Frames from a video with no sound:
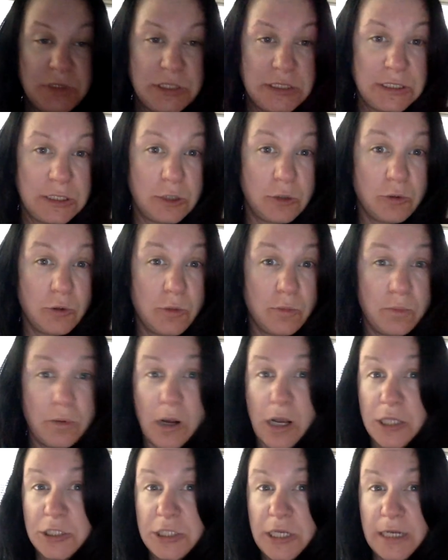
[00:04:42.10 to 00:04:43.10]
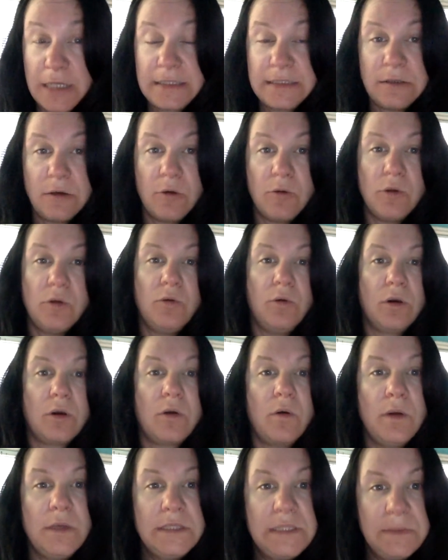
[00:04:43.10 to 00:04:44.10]
which is a group project. So you are
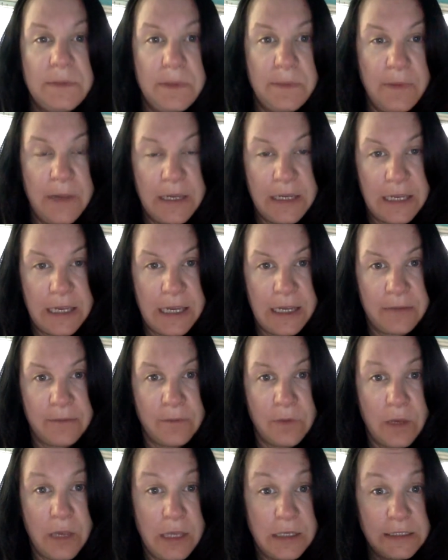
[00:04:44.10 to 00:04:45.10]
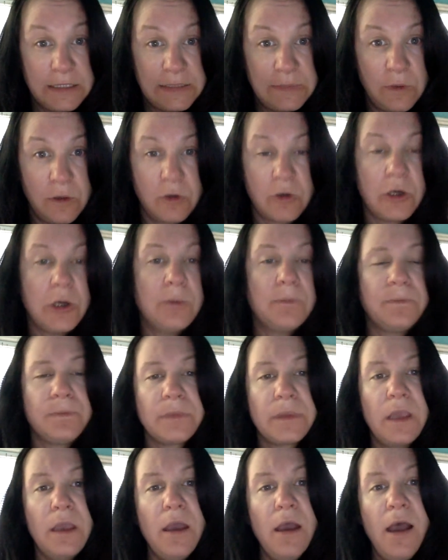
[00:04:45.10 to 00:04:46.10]
going to be picking in a small group
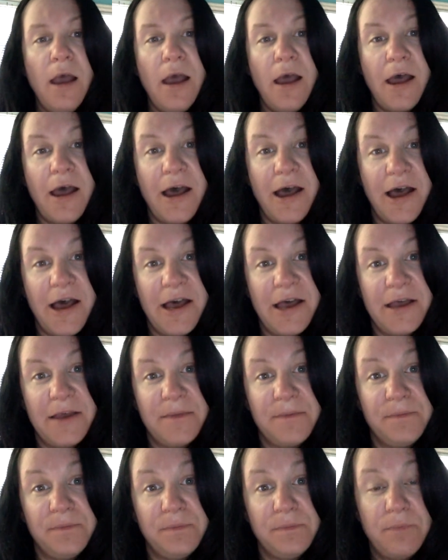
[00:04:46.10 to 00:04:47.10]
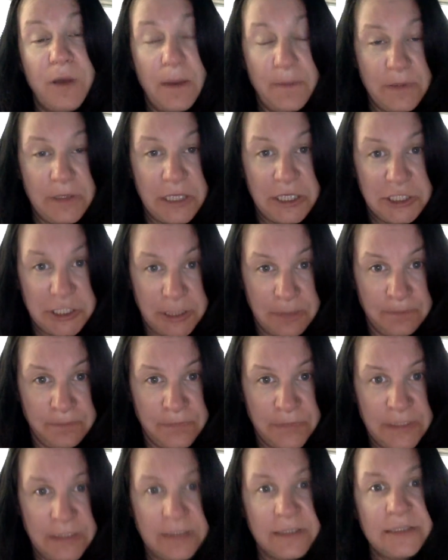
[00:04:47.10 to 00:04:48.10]
a population,
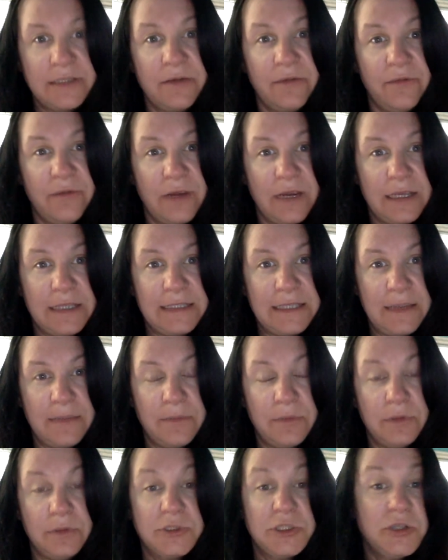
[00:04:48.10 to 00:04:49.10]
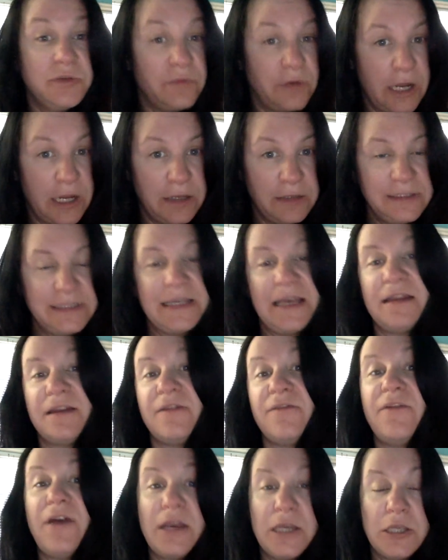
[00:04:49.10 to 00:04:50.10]
so for example juveniles, and
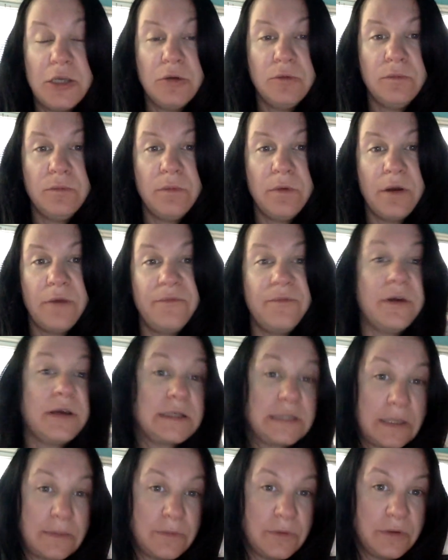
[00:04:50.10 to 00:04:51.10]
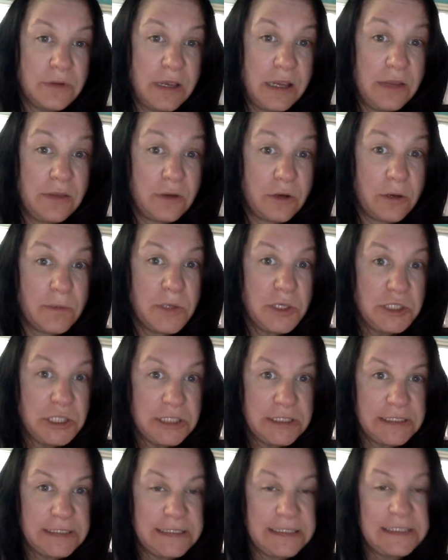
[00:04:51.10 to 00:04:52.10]
a venue, for example in the criminal
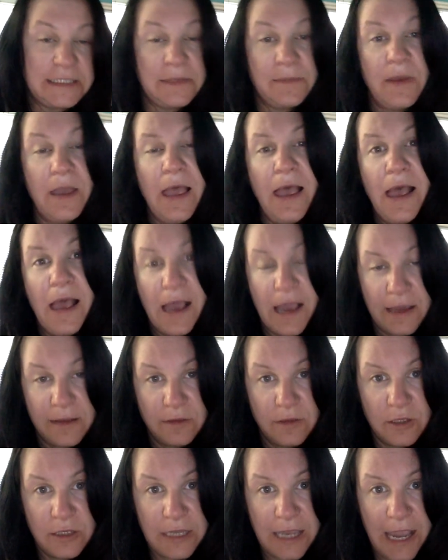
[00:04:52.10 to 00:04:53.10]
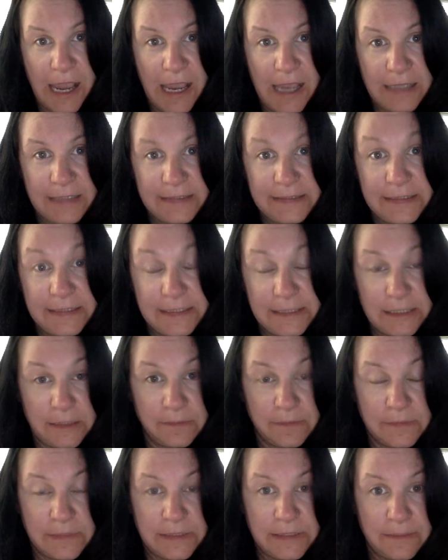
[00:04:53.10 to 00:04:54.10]
justice system, and look at
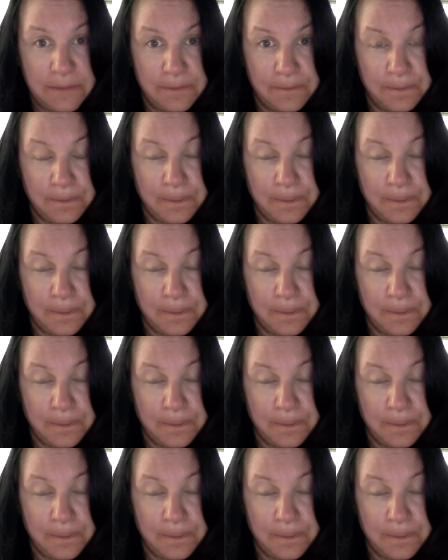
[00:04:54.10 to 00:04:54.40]
systems